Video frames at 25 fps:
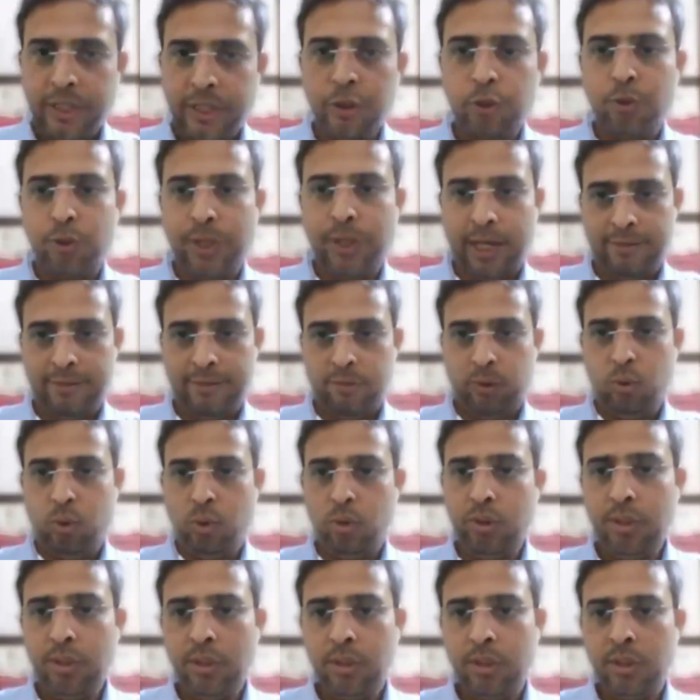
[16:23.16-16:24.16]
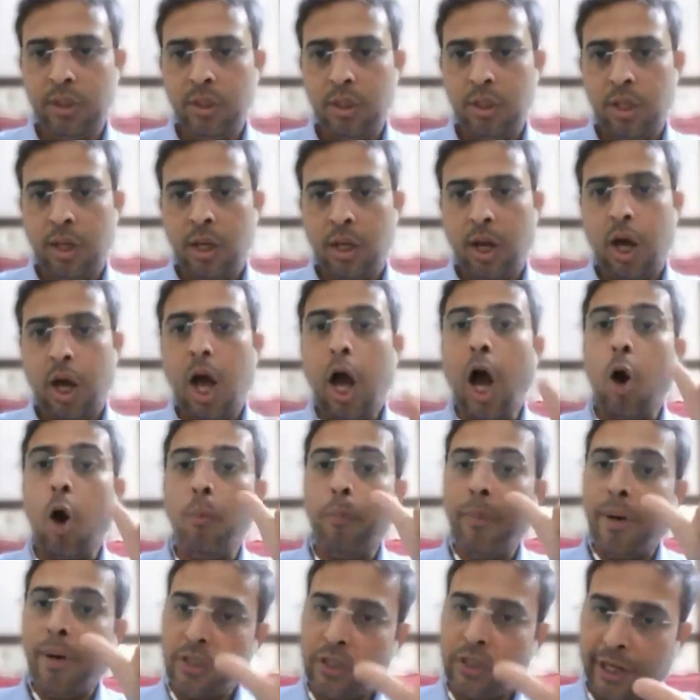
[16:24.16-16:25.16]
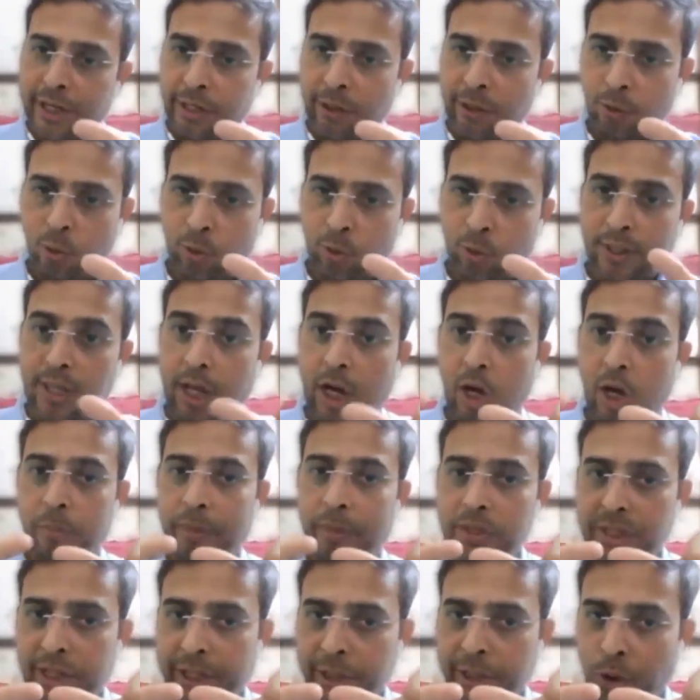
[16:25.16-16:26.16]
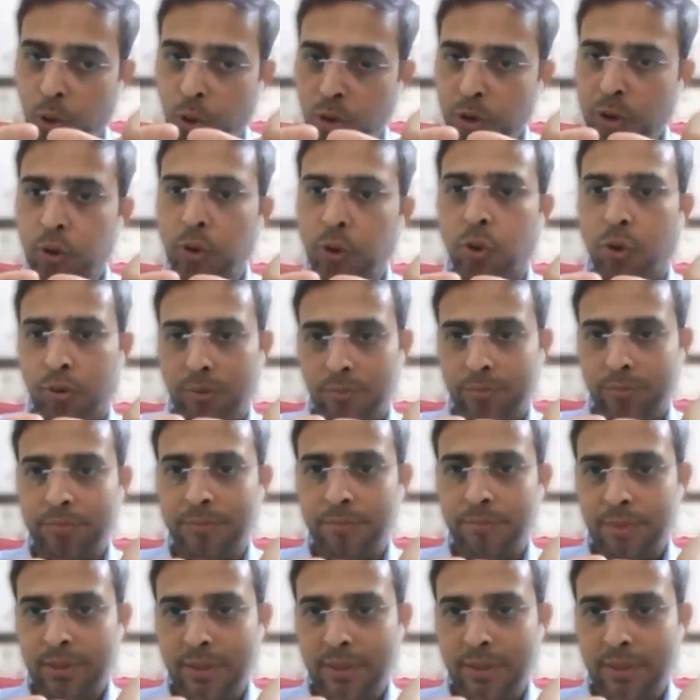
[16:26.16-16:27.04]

much I should have known, how much I know, and how much I don't know,